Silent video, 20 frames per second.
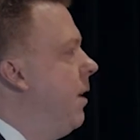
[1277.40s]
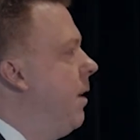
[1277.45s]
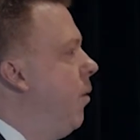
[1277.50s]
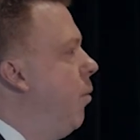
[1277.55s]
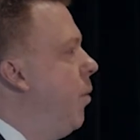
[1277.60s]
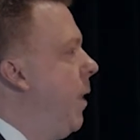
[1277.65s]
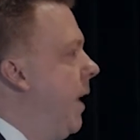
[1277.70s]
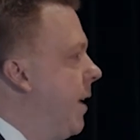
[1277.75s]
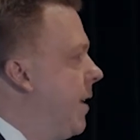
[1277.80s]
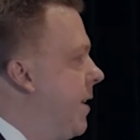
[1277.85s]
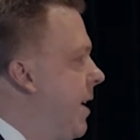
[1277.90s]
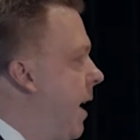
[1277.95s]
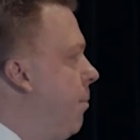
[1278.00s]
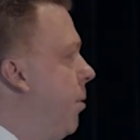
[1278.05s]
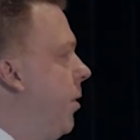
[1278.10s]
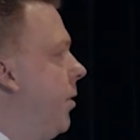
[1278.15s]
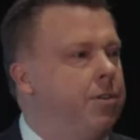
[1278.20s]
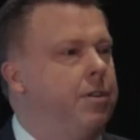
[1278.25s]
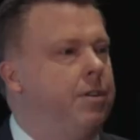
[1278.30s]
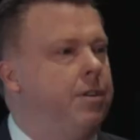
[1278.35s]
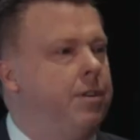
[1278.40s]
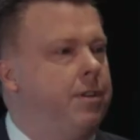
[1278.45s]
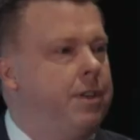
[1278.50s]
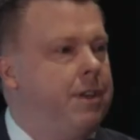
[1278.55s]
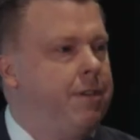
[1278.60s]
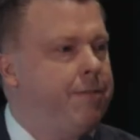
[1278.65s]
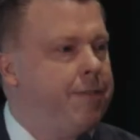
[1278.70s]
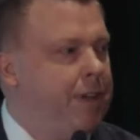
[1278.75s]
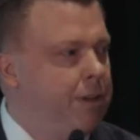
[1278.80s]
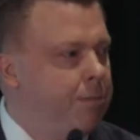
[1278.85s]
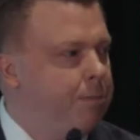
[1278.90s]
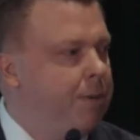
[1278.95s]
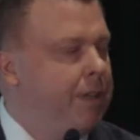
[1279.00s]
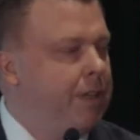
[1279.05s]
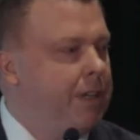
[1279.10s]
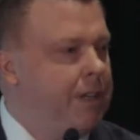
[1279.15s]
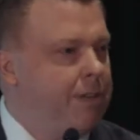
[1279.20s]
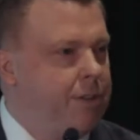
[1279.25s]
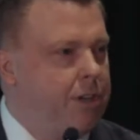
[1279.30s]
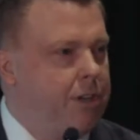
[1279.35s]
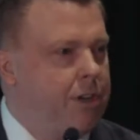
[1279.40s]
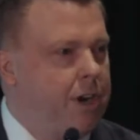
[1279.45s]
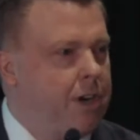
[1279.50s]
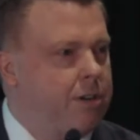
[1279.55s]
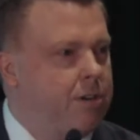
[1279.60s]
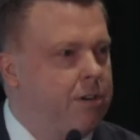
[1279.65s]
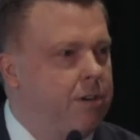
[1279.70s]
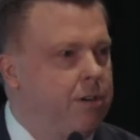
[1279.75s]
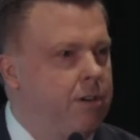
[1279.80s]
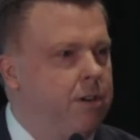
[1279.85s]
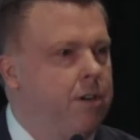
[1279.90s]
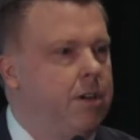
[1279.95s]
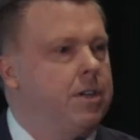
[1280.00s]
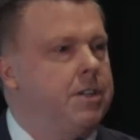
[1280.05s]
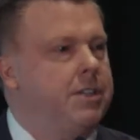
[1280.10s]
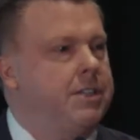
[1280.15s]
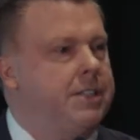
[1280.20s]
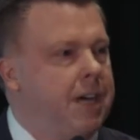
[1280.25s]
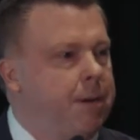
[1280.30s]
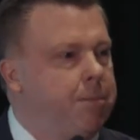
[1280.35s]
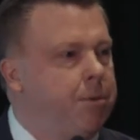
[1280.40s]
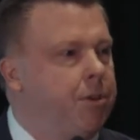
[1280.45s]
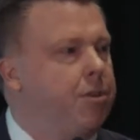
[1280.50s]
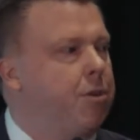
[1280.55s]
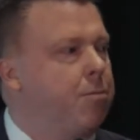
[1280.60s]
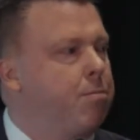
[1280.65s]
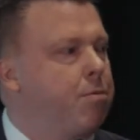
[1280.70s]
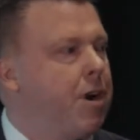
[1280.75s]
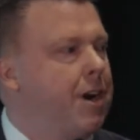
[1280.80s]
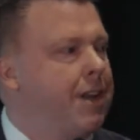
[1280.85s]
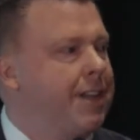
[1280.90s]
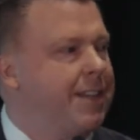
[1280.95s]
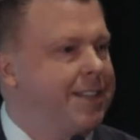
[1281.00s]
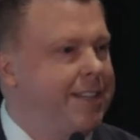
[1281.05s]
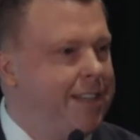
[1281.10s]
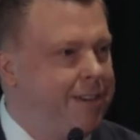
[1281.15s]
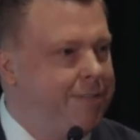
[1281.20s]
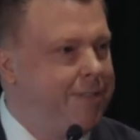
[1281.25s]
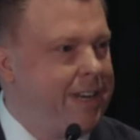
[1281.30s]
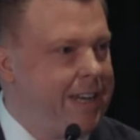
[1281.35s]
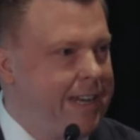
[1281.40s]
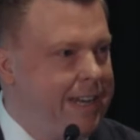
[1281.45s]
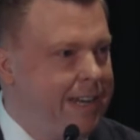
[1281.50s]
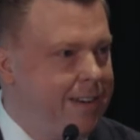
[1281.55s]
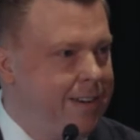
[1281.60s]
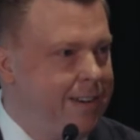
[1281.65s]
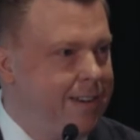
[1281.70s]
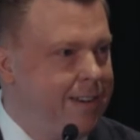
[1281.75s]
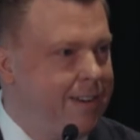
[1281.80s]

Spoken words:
we had doubled the availability of the doctor, doubled their productivity,